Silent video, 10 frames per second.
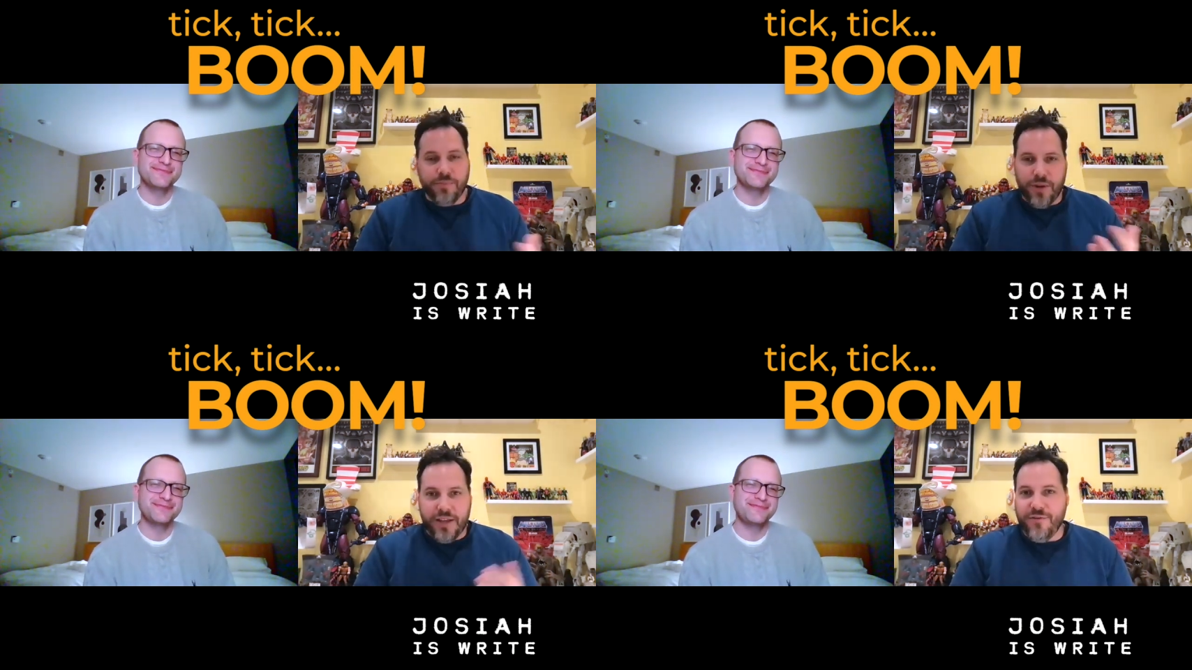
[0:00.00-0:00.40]

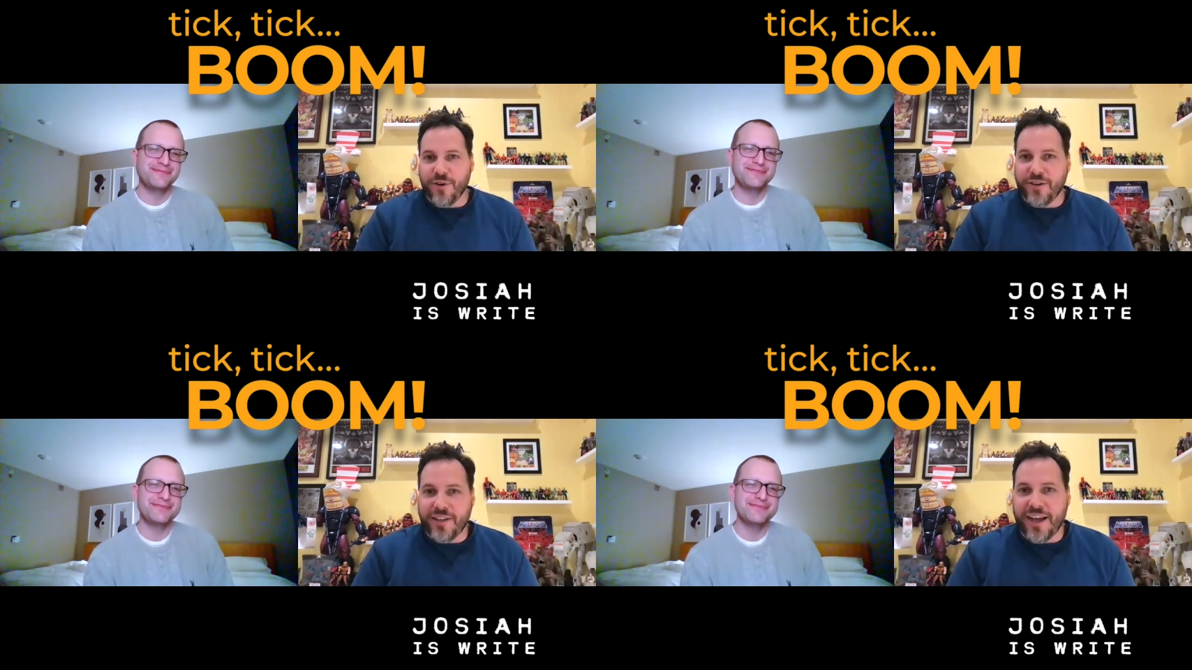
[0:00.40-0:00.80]

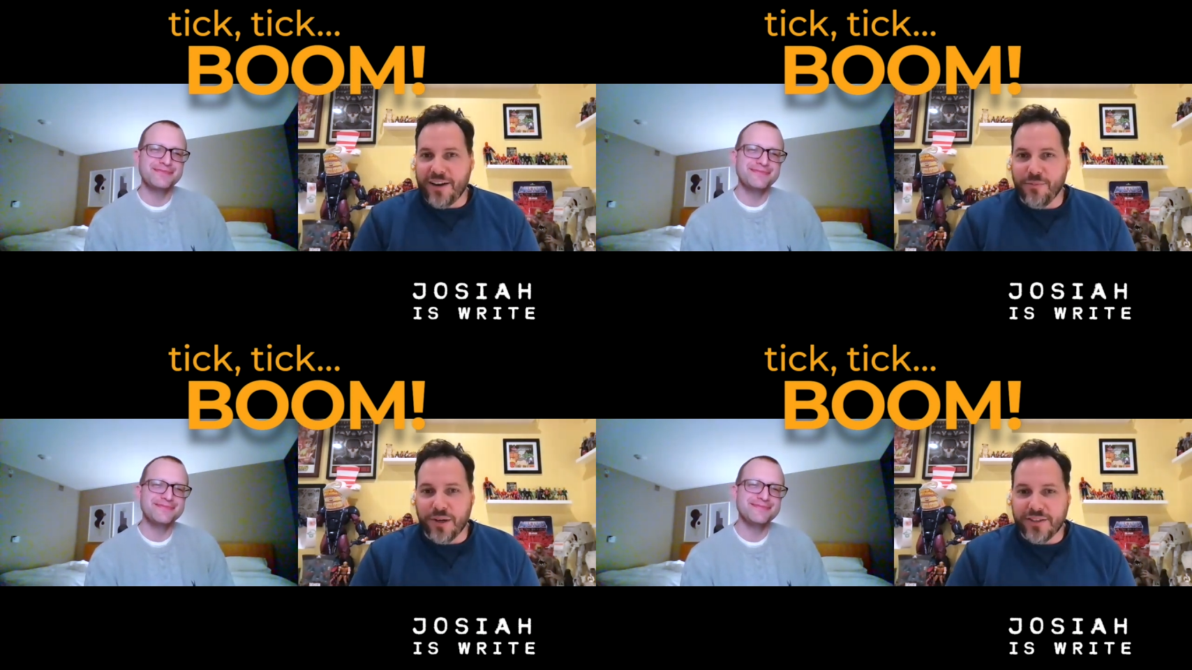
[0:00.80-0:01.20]
Speaker 1: inadvertently kind
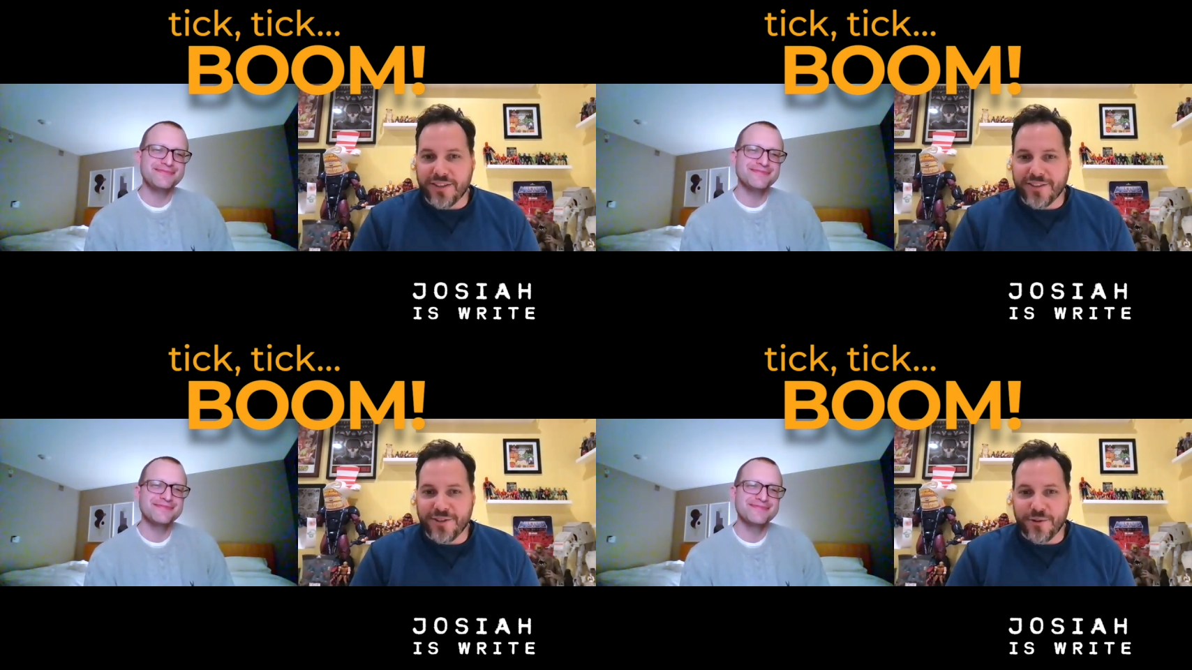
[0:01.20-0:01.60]
of brings
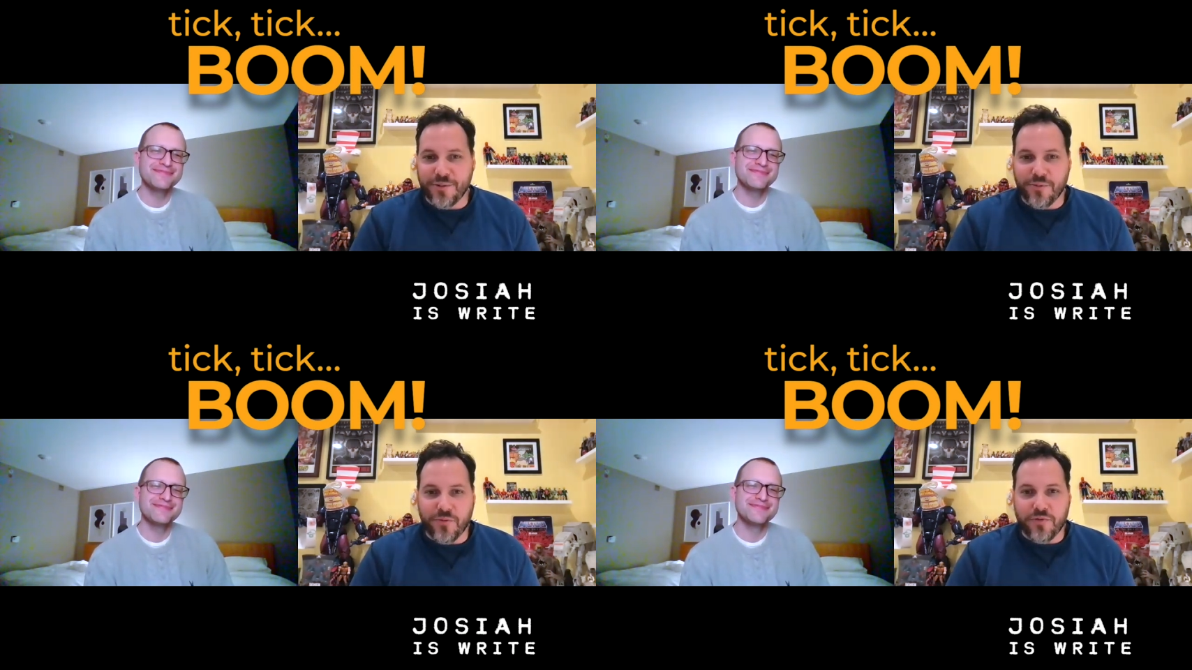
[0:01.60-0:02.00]
us
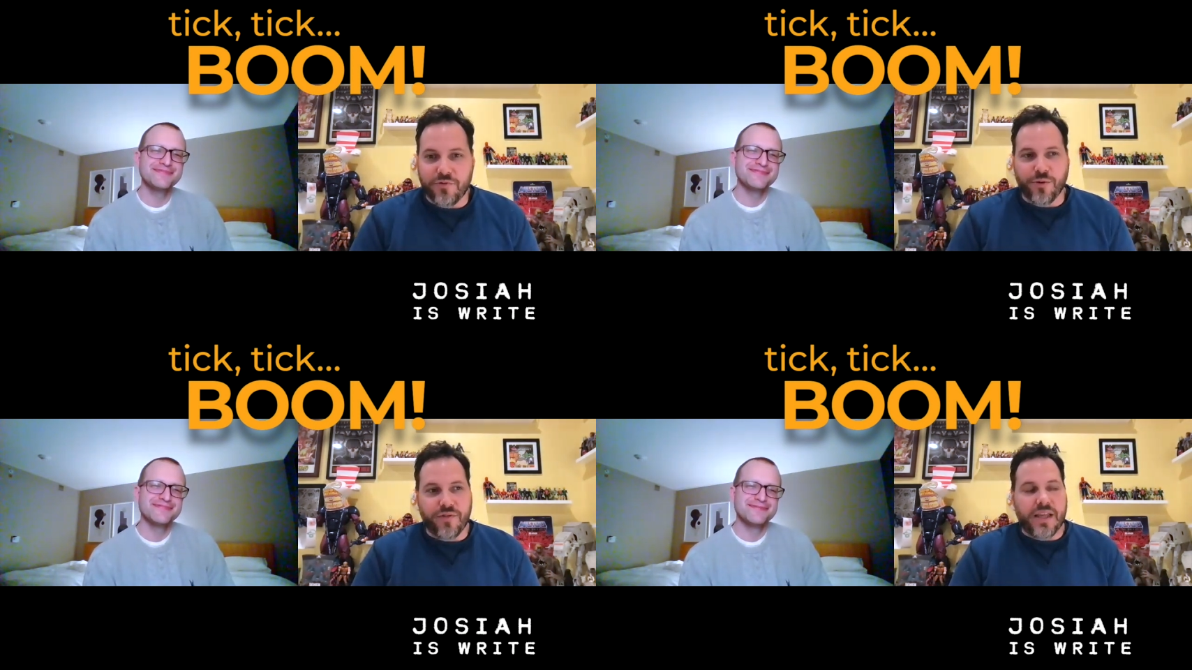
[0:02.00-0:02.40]
to
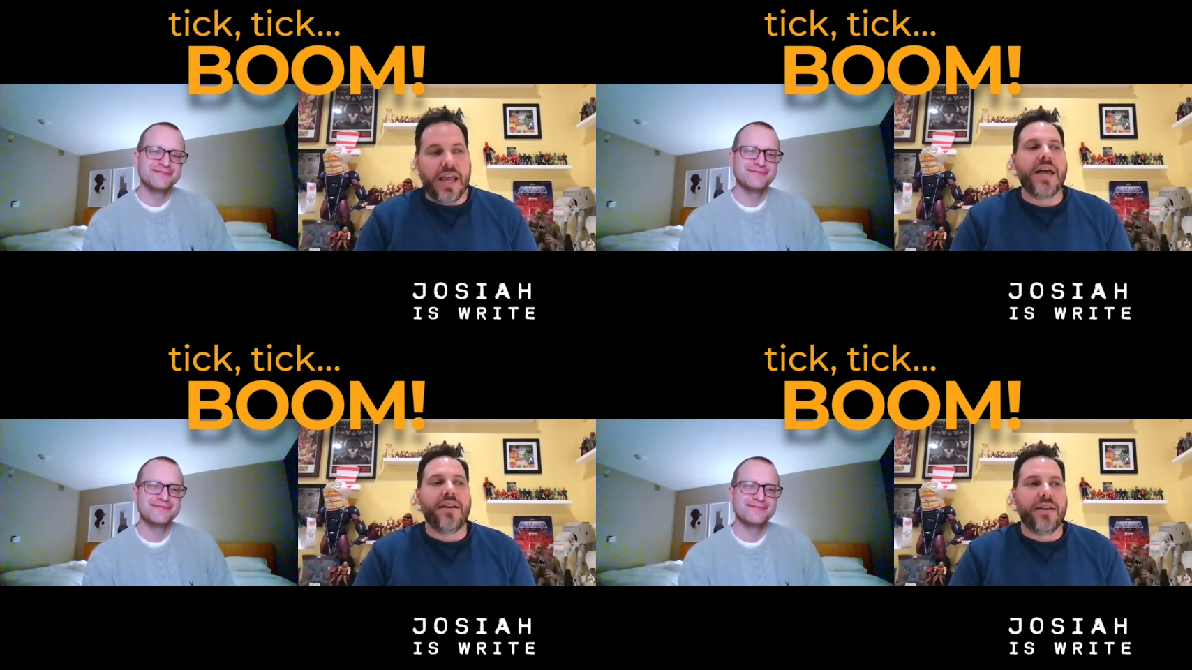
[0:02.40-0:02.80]
sort of the
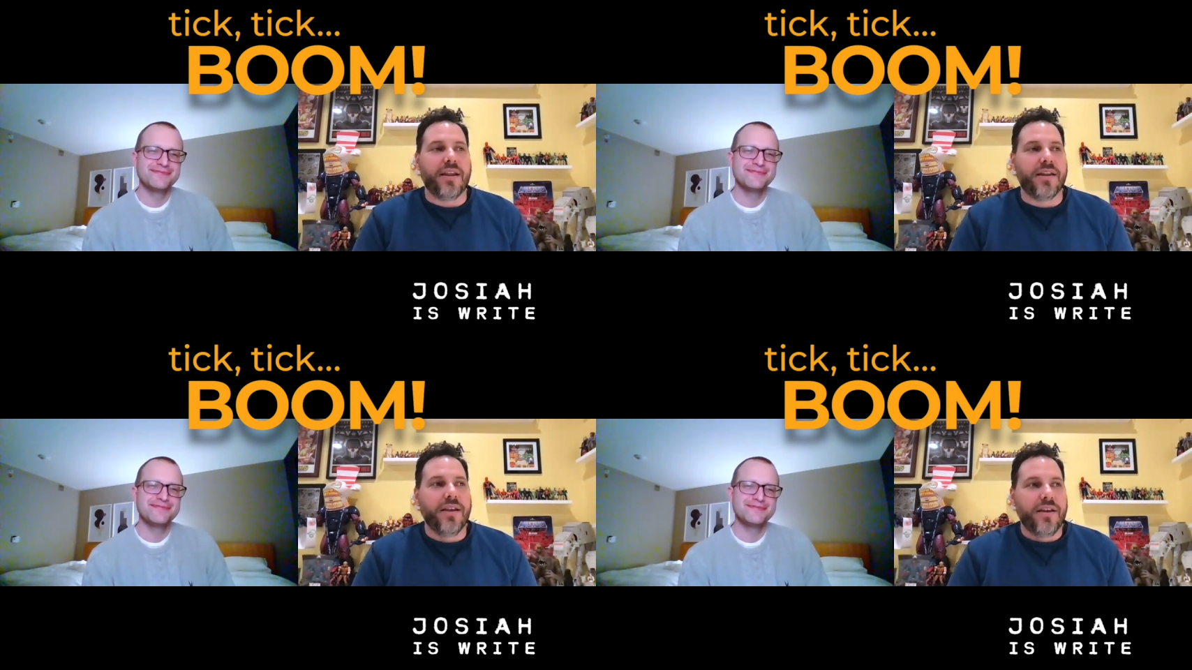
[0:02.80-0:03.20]
end
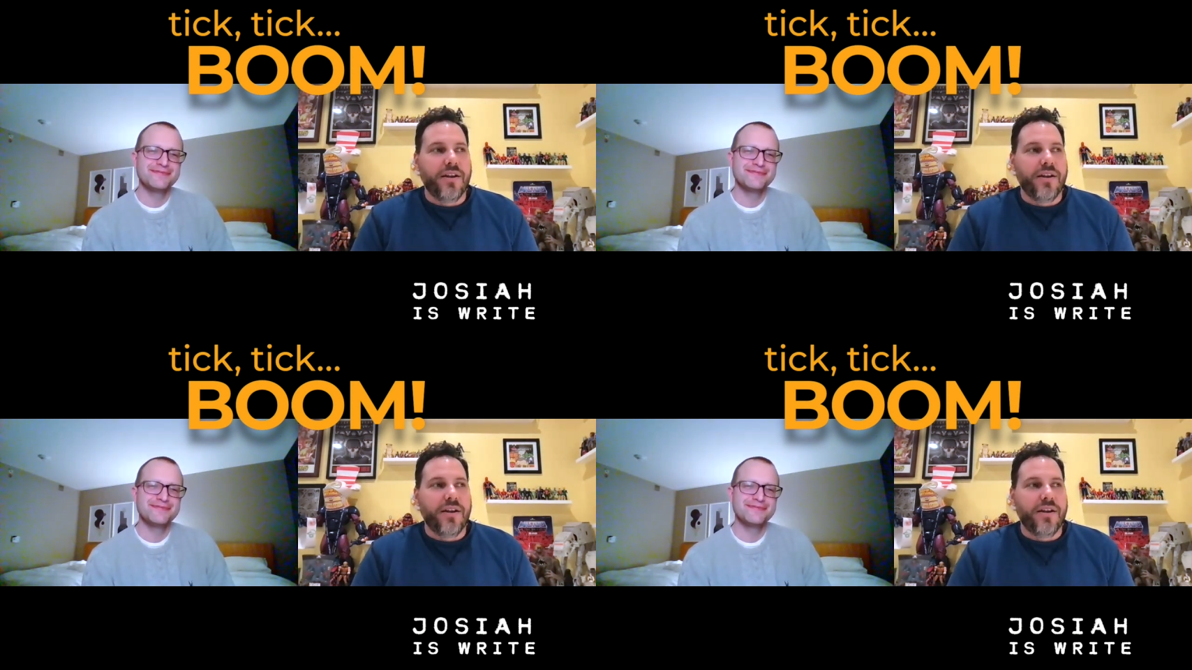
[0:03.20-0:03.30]
and